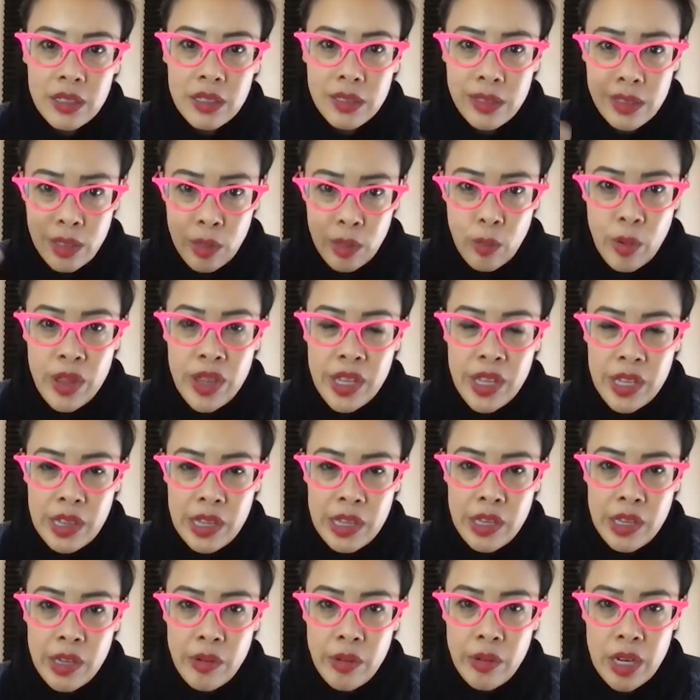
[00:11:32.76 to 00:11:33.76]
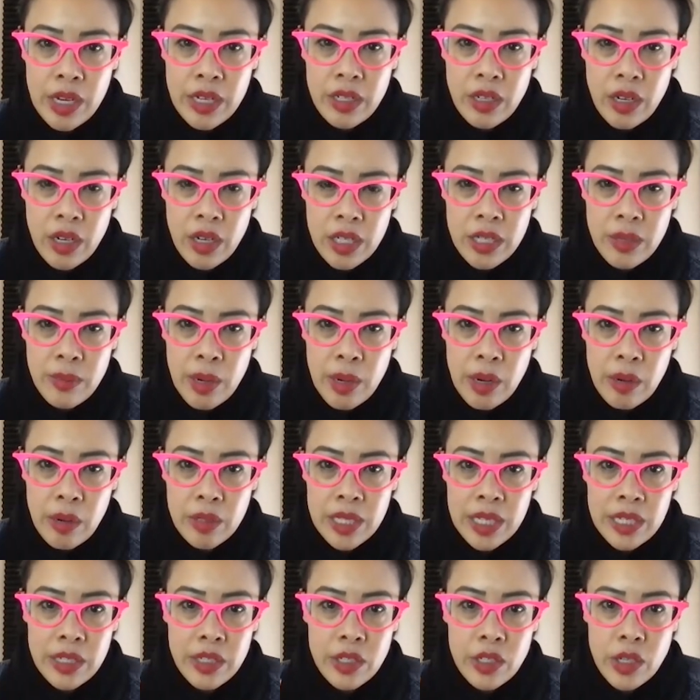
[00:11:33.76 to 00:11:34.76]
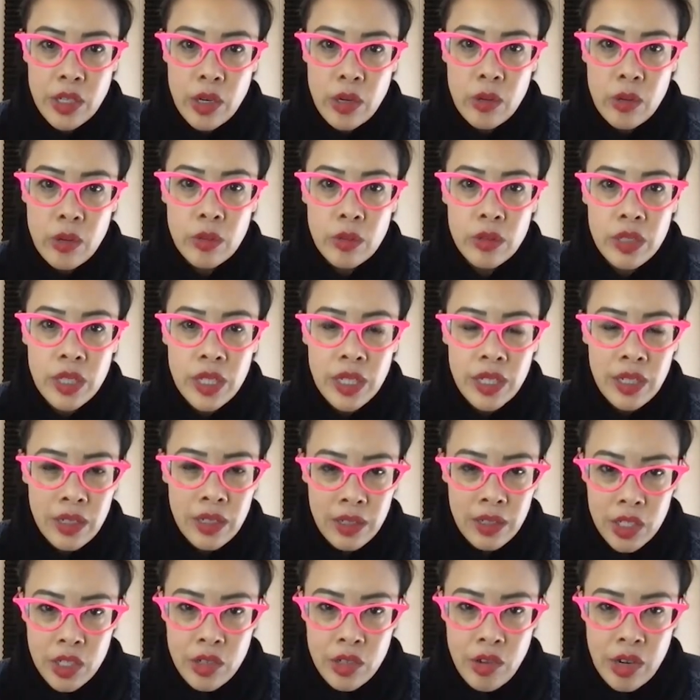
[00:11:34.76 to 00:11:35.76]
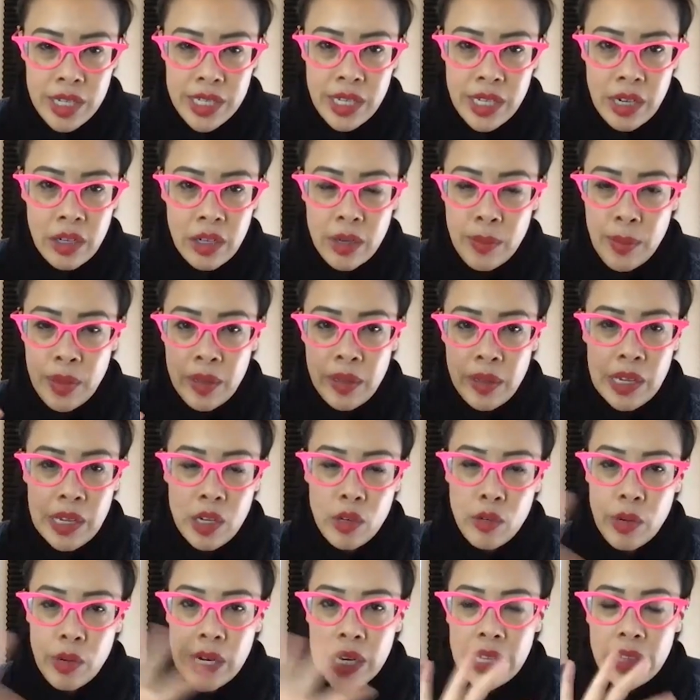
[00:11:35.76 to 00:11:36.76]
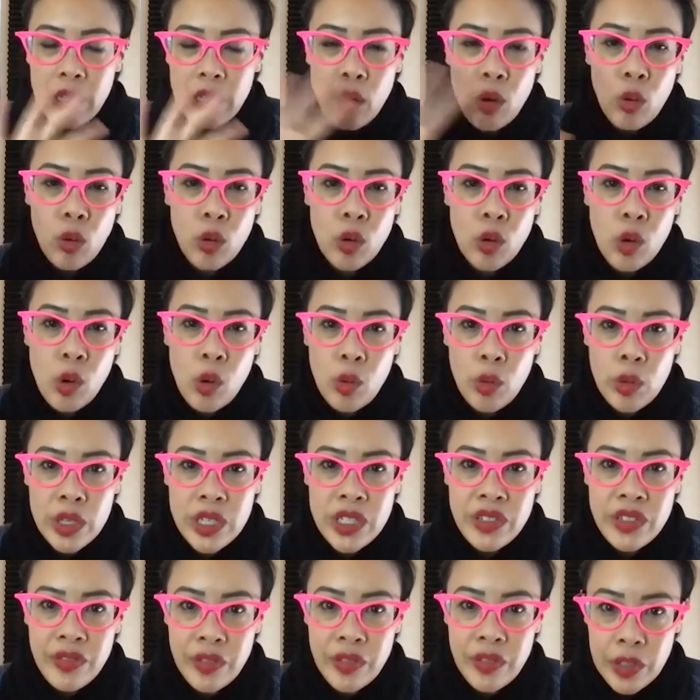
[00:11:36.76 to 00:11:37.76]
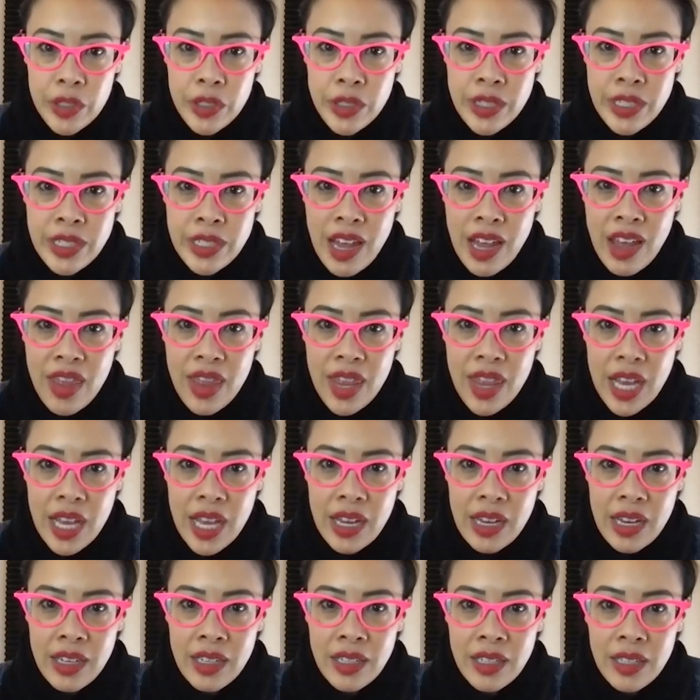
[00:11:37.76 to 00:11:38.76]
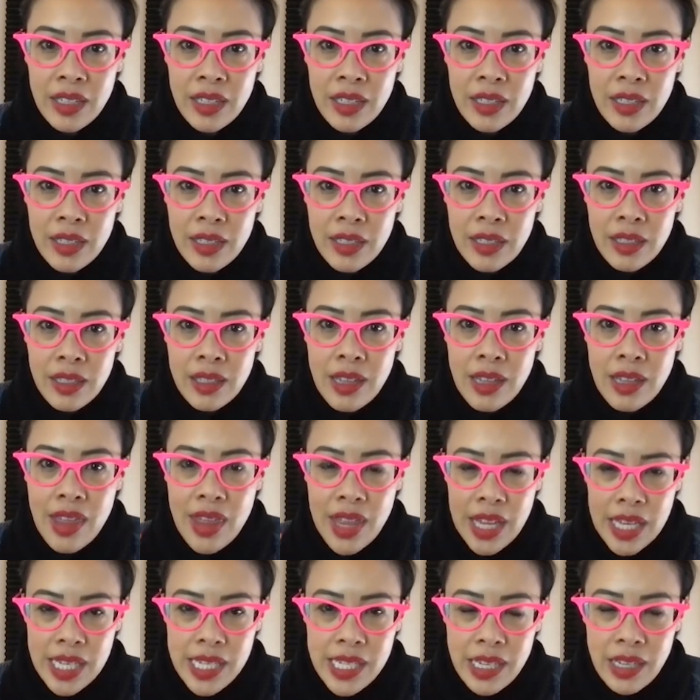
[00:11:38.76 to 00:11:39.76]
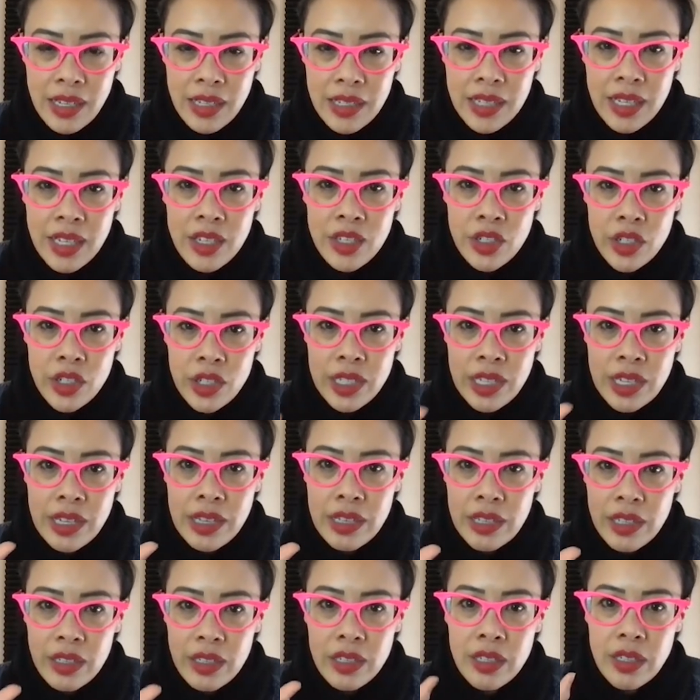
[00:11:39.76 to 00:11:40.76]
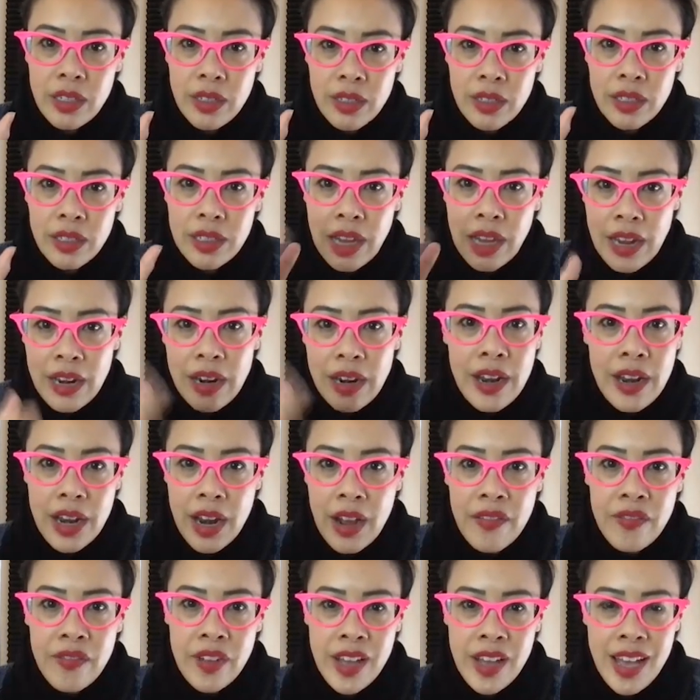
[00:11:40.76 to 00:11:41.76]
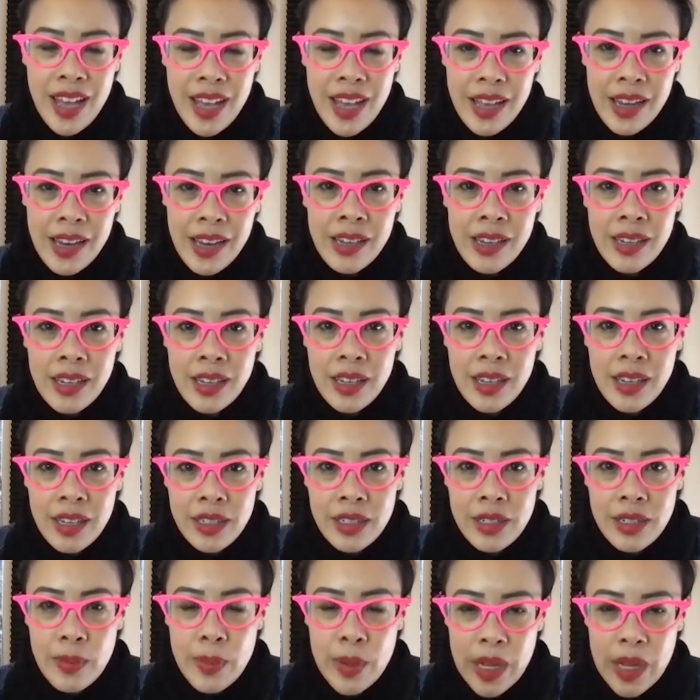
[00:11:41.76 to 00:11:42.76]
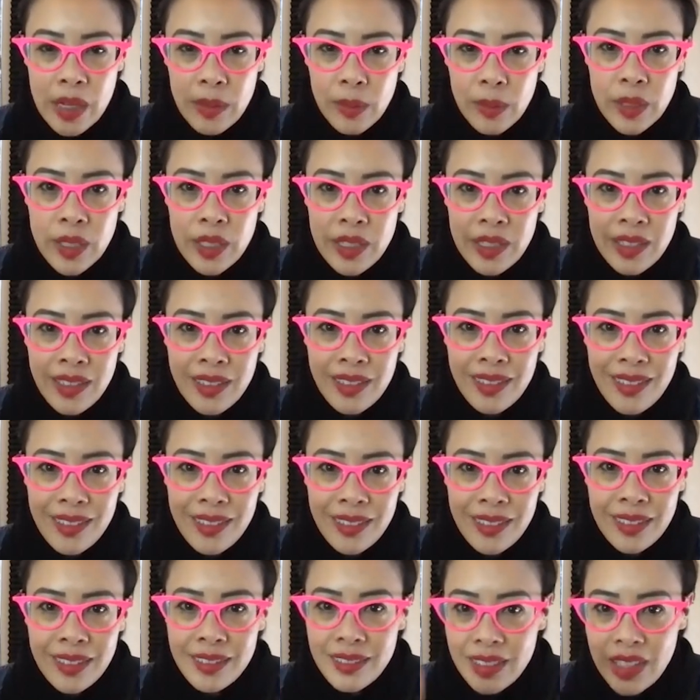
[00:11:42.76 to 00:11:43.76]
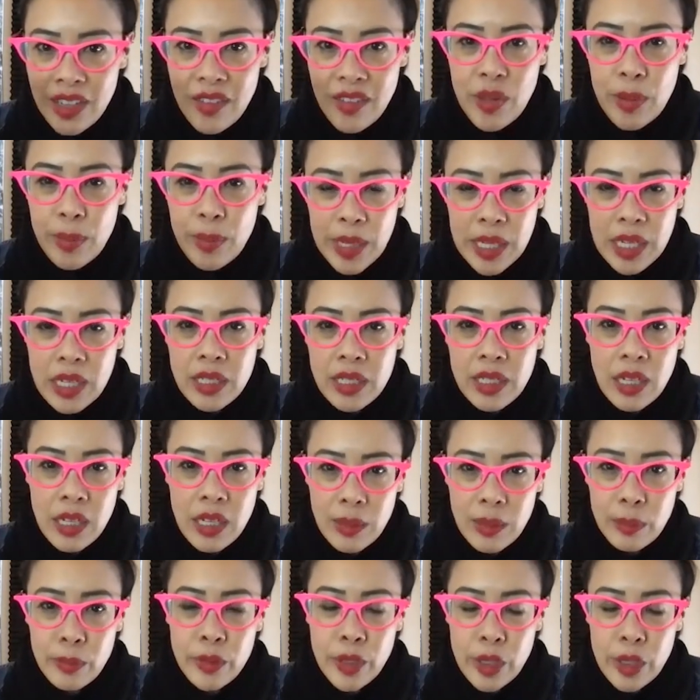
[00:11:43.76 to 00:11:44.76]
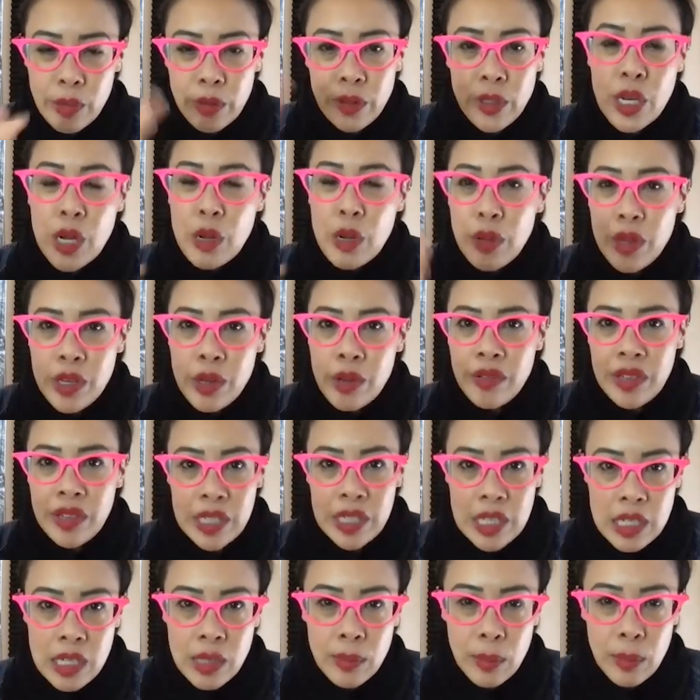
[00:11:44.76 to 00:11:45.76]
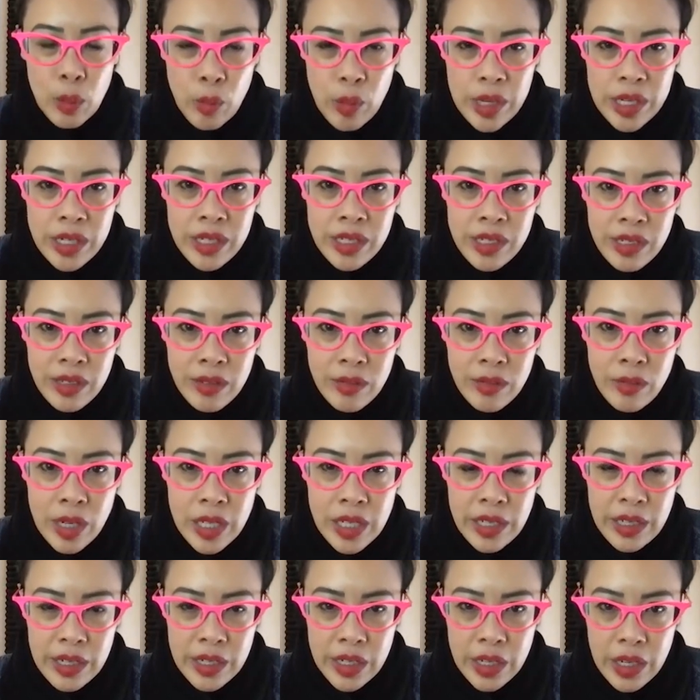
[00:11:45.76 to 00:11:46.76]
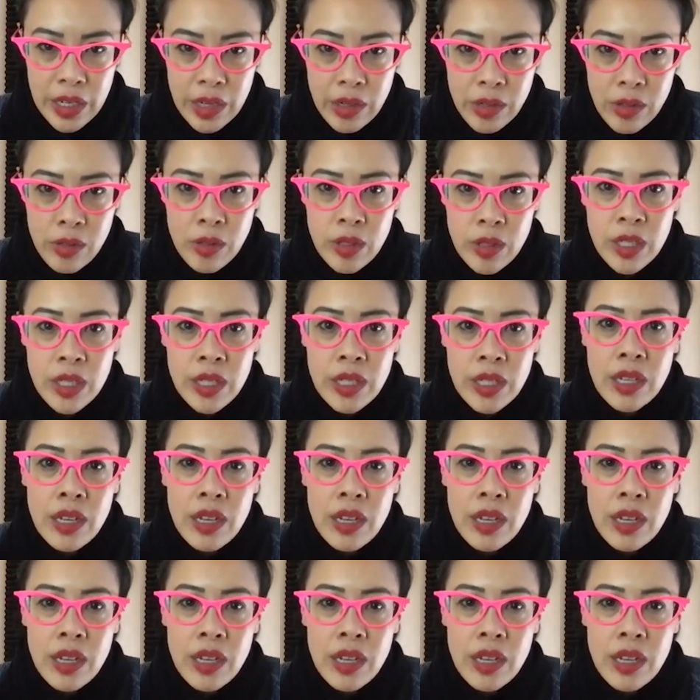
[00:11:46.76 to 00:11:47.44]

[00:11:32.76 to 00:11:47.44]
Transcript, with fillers: So one thing that you and I talked about was like, don't stress out about like creating the whole course first and then and then selling it. Just like get enough ahead to be able to give them like a couple, you know, know that you have like a couple weeks ready to go.